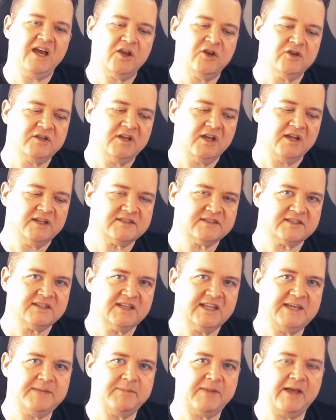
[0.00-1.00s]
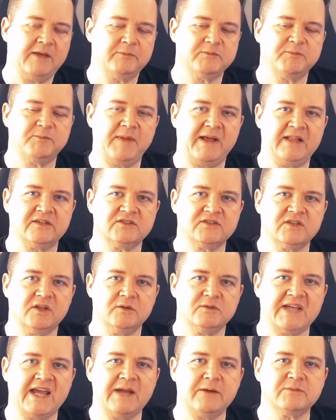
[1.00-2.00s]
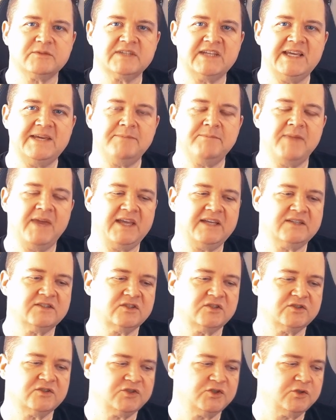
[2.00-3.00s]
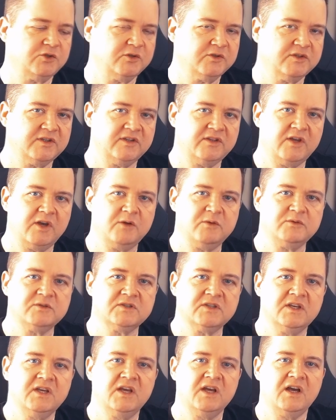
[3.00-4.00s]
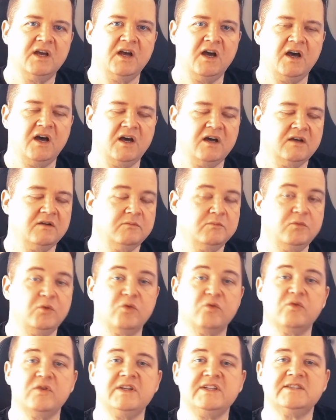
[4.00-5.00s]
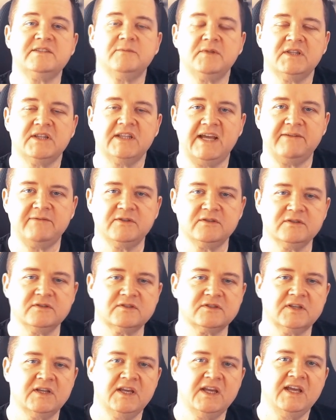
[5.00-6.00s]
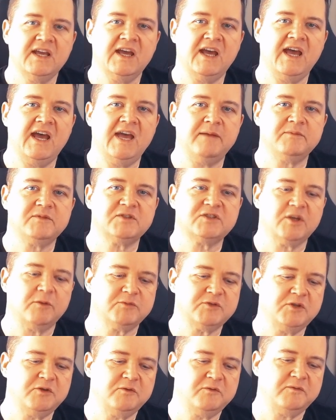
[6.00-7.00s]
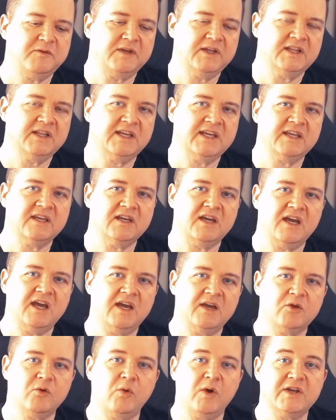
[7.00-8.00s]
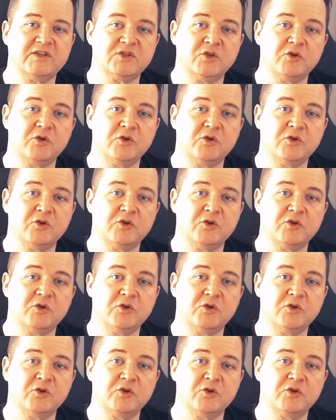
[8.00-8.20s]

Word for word: A good night's sleep helps balance those out. It makes sure that those are more reasonable levels, um, stops you feeling uh, quite